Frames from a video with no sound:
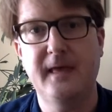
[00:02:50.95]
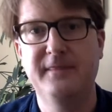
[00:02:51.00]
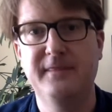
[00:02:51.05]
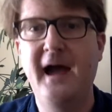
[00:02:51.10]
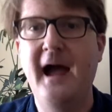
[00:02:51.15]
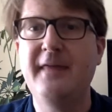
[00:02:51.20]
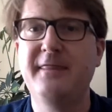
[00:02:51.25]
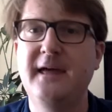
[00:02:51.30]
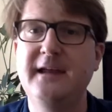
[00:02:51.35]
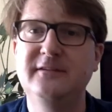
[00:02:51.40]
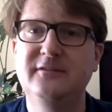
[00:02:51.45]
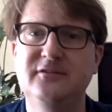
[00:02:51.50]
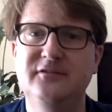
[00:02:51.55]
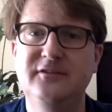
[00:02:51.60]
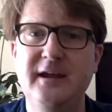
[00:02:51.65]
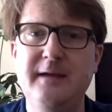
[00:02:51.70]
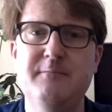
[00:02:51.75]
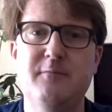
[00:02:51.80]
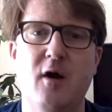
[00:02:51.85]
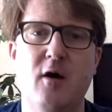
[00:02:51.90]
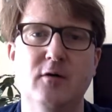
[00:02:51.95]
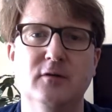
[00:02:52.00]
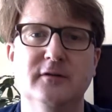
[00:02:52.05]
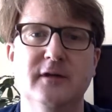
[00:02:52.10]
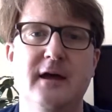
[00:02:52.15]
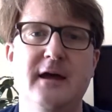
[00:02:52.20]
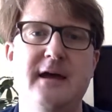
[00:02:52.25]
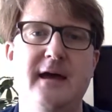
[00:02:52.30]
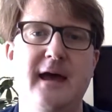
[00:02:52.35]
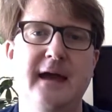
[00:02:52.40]
That then steamrolled
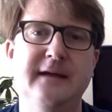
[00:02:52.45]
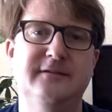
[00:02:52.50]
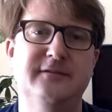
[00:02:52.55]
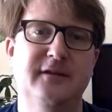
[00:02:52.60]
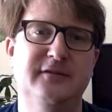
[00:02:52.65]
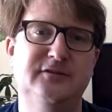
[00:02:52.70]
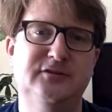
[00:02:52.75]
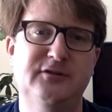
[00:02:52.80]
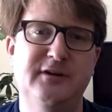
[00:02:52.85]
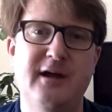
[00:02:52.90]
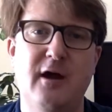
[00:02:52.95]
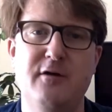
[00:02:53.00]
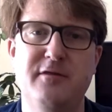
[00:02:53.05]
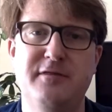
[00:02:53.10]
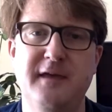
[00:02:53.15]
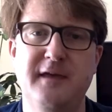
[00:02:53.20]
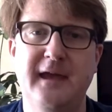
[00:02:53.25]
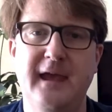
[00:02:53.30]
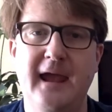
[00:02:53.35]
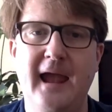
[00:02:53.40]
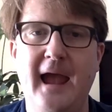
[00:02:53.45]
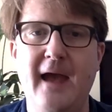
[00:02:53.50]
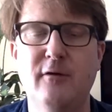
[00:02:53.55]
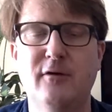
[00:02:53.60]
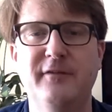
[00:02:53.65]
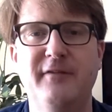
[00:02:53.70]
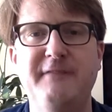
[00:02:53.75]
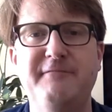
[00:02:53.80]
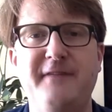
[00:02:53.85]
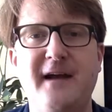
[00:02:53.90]
into the trio thinking, how
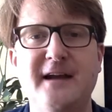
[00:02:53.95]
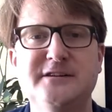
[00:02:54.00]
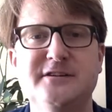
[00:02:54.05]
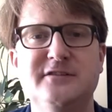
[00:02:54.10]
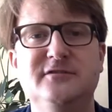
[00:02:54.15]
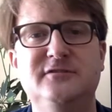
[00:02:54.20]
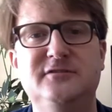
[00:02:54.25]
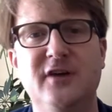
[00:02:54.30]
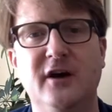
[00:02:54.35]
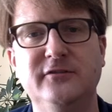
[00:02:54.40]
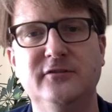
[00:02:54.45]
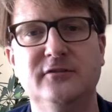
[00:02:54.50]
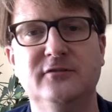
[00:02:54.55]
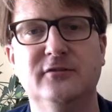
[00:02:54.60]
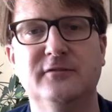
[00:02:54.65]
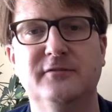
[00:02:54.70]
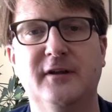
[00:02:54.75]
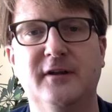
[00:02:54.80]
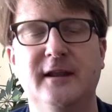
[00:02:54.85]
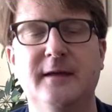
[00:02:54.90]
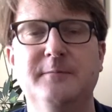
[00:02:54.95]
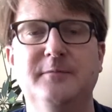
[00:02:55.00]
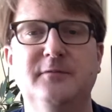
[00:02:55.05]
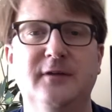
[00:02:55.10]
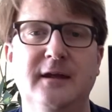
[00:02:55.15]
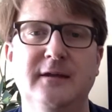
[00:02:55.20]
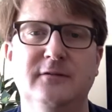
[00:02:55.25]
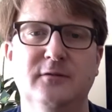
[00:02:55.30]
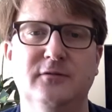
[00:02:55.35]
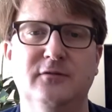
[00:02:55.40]
could they fashion dozens of clips
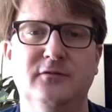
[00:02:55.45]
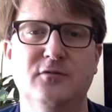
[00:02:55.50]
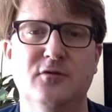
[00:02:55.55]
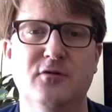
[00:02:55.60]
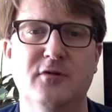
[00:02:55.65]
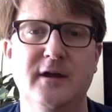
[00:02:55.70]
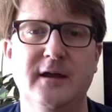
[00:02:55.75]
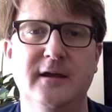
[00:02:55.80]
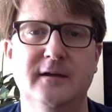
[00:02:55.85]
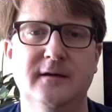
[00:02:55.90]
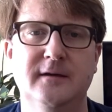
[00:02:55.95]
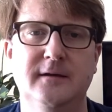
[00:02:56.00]
into a story?